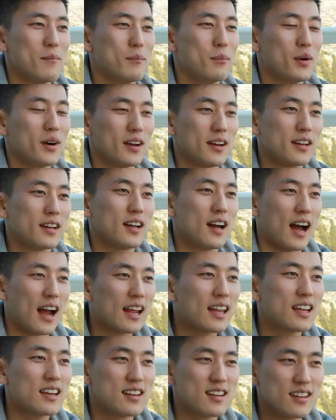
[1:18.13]
But
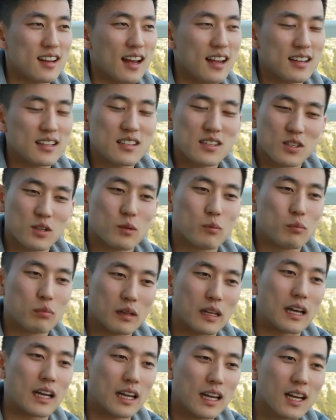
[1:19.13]
I can I can still
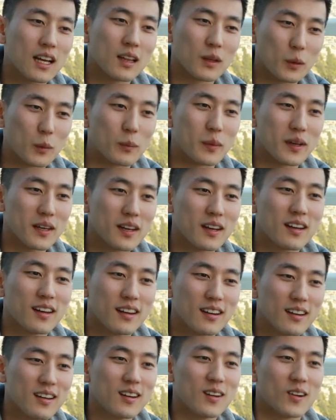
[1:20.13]
play a little bit.
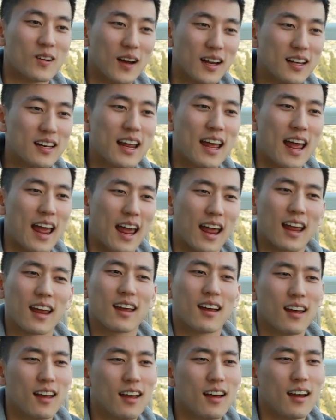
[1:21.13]
You know, I can
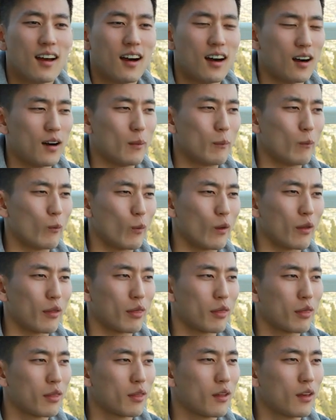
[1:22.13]
hang um, with
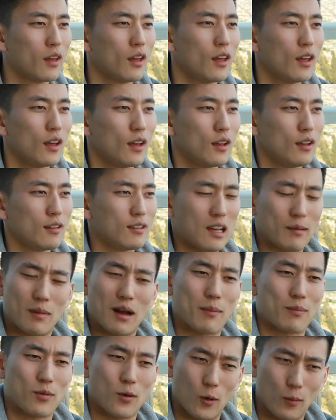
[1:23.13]

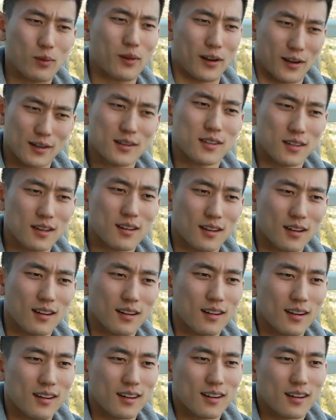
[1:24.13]
semi-pro players. So who, who
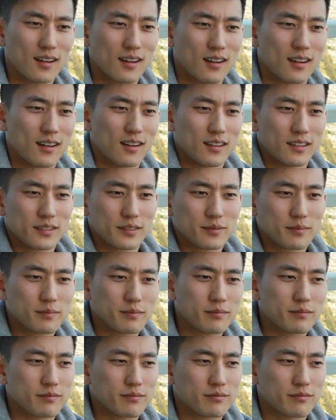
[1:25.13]
did you, who did you play with,
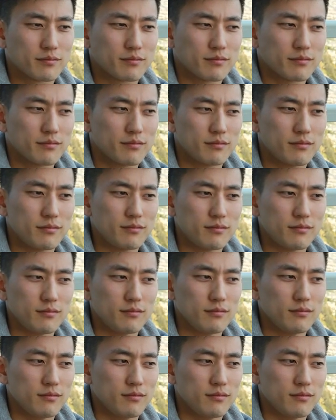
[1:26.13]
with before?